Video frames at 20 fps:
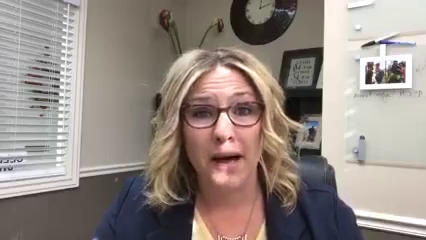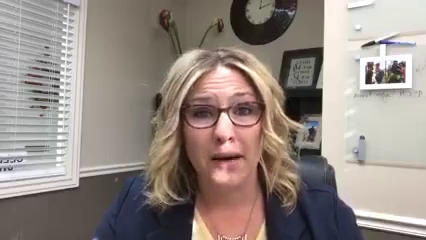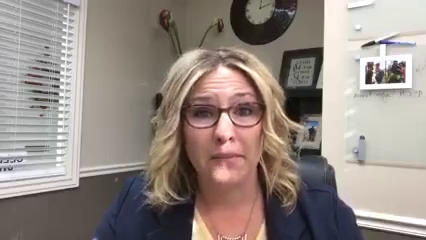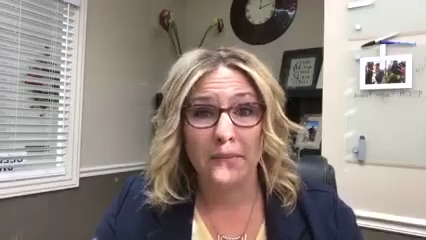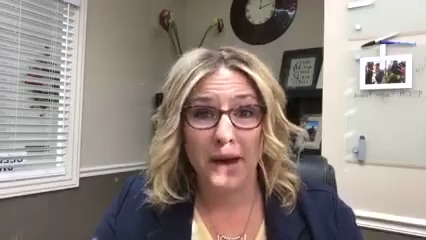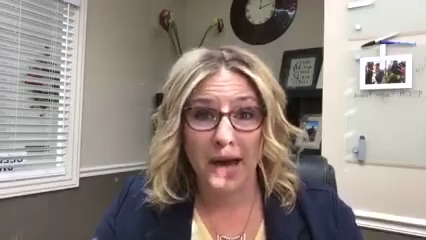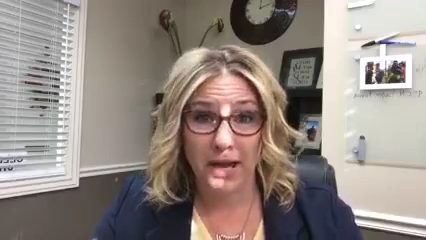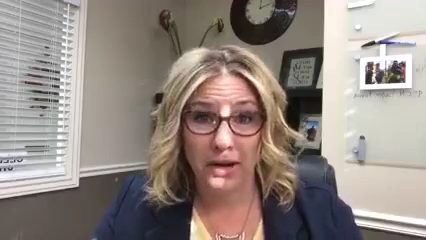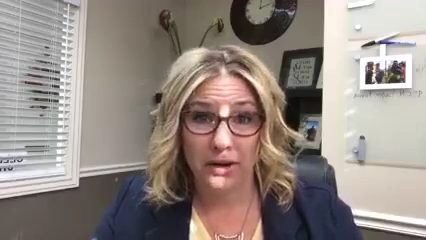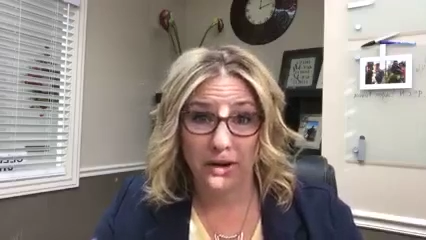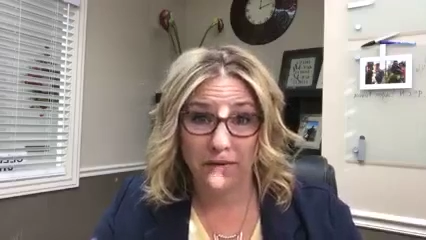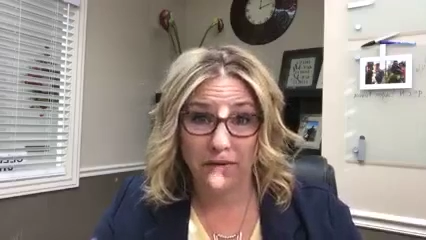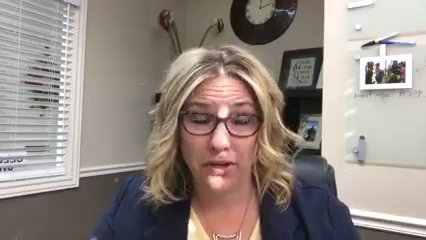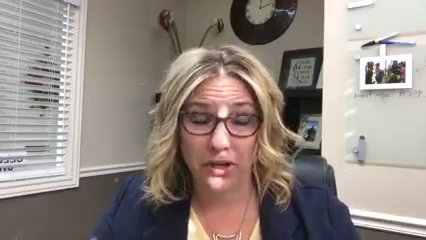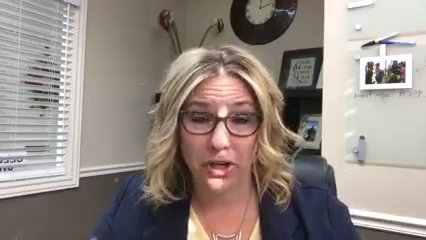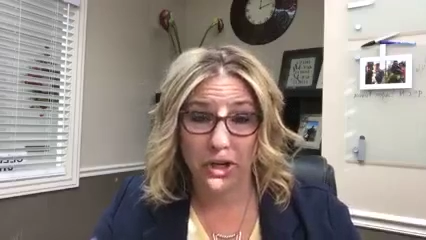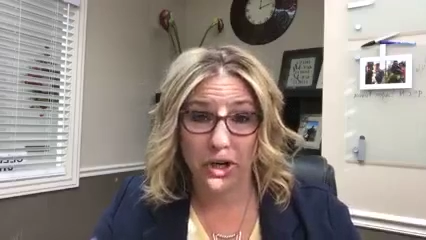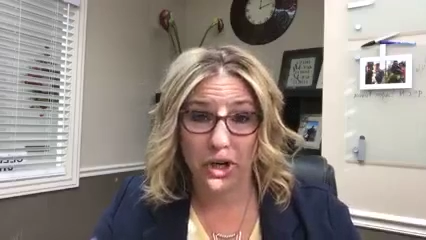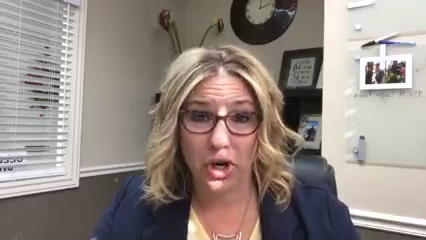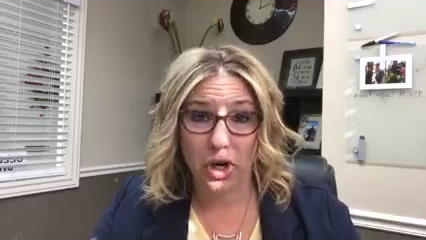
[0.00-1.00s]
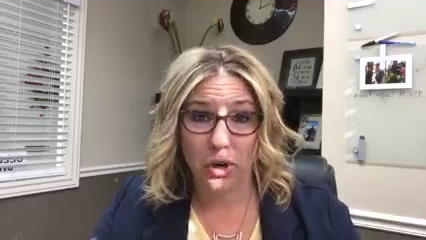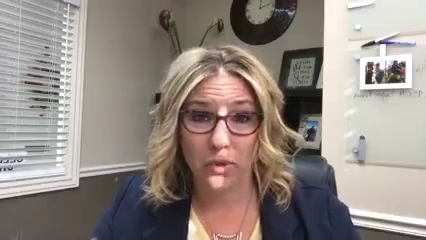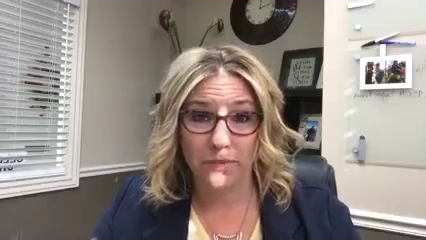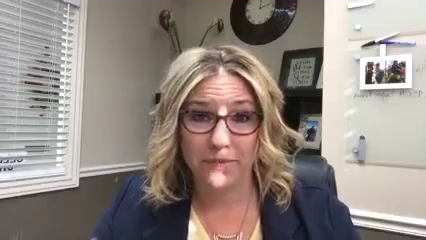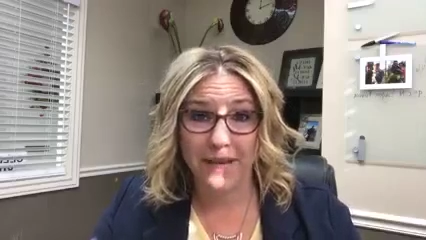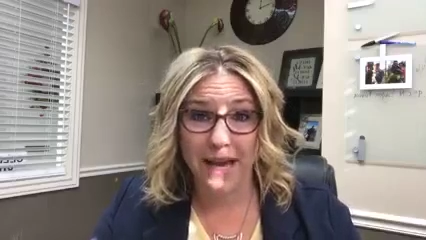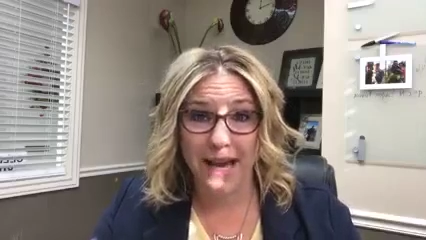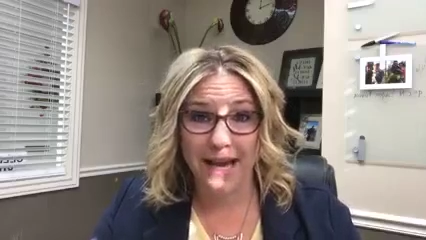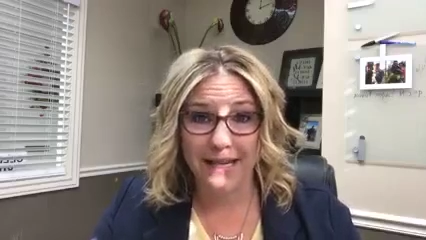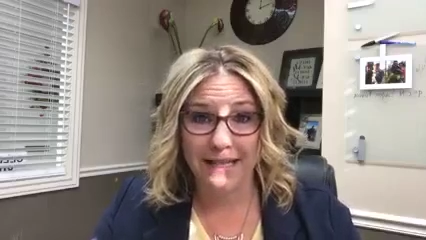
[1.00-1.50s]
buyer of your current home
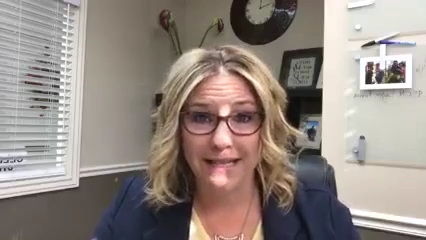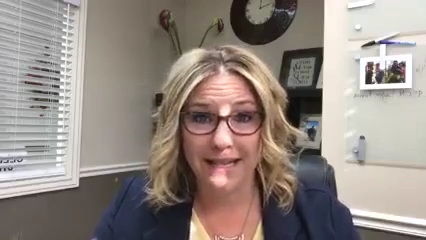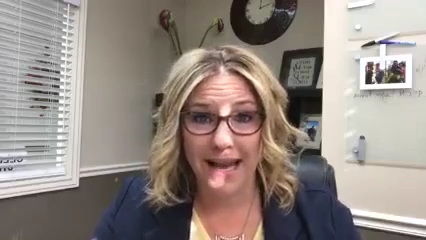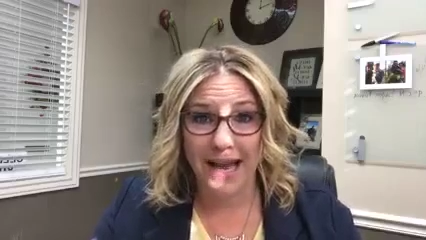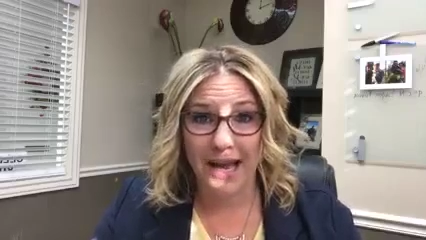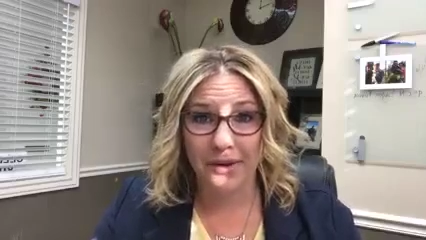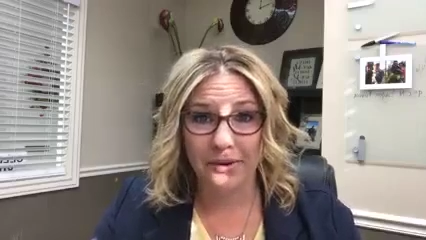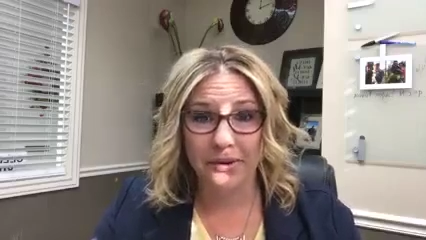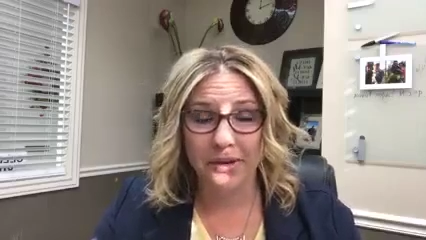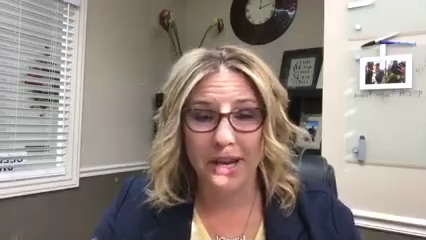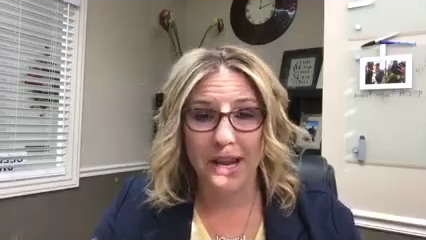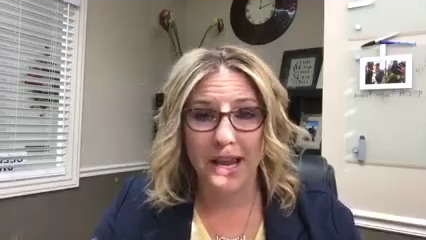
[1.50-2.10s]
tied down,